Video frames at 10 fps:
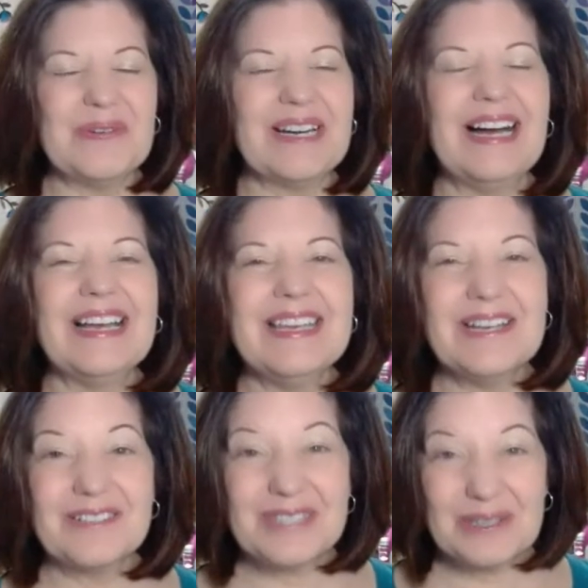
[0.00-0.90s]
When I
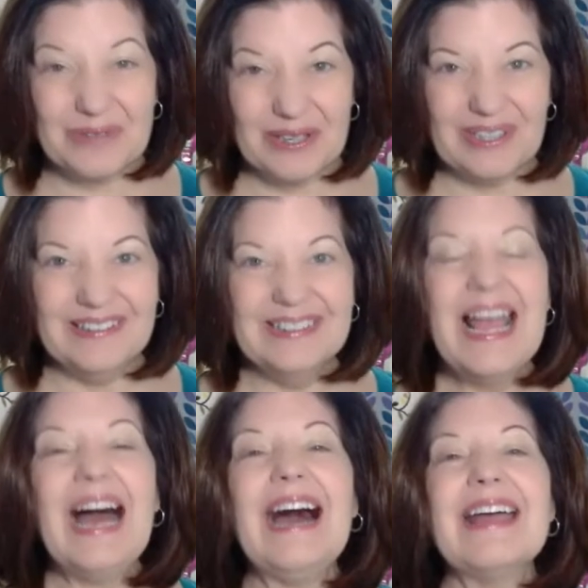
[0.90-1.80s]
hear squirrel,
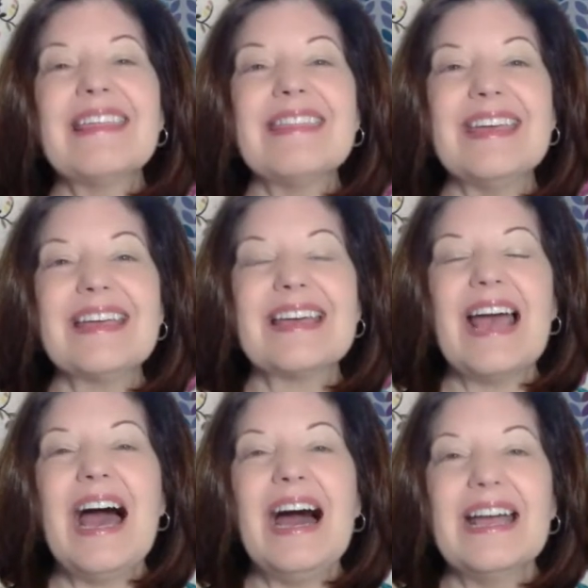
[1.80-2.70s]
I think
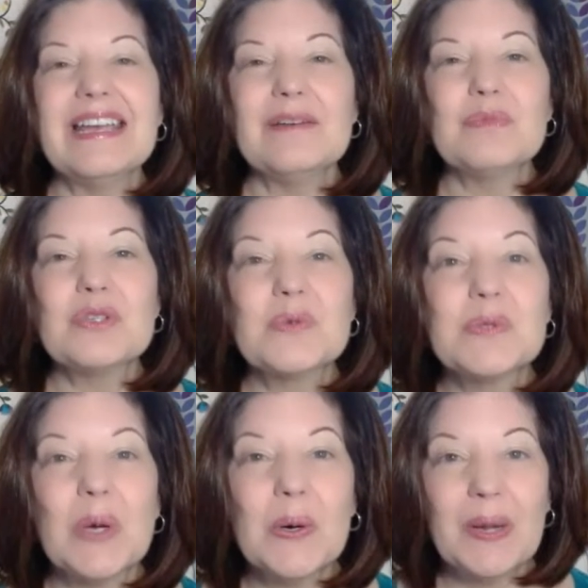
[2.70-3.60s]
I am
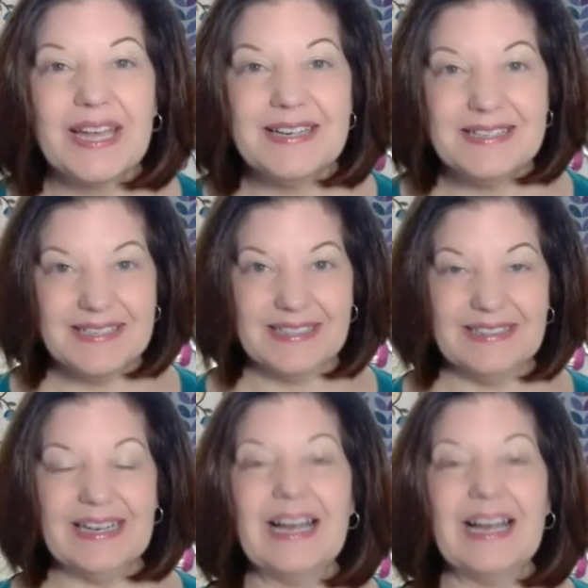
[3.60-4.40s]
so ADD.